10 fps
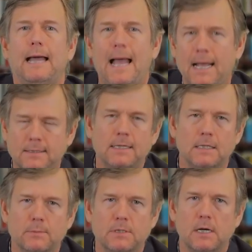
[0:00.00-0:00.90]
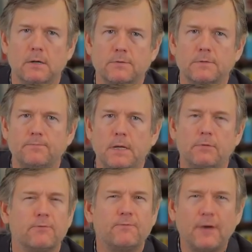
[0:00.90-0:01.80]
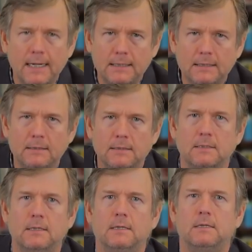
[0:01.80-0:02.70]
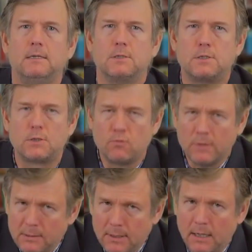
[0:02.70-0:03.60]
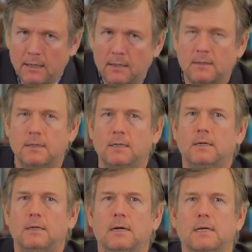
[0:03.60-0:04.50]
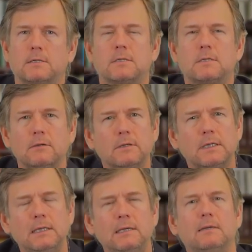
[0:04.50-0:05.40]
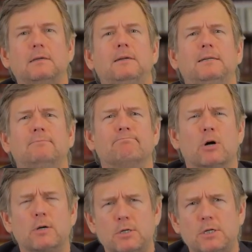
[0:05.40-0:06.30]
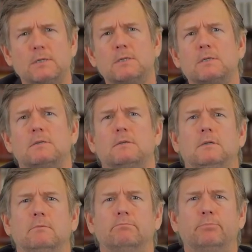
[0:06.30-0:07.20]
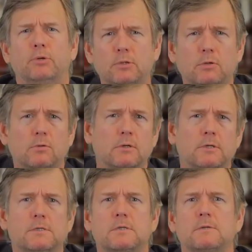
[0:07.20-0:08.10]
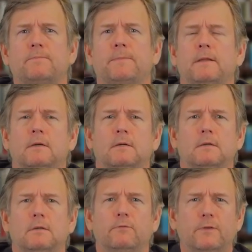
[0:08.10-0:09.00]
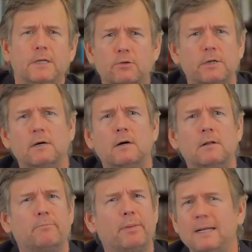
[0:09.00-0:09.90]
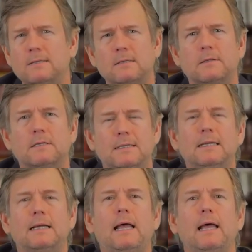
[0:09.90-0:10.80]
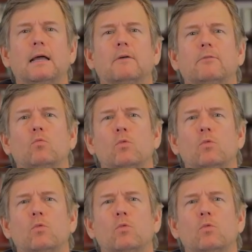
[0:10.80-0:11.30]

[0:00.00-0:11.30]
asking themselves if the fighting and screaming and hostility and marches and bullhorns and vitriol baked into the DNA of the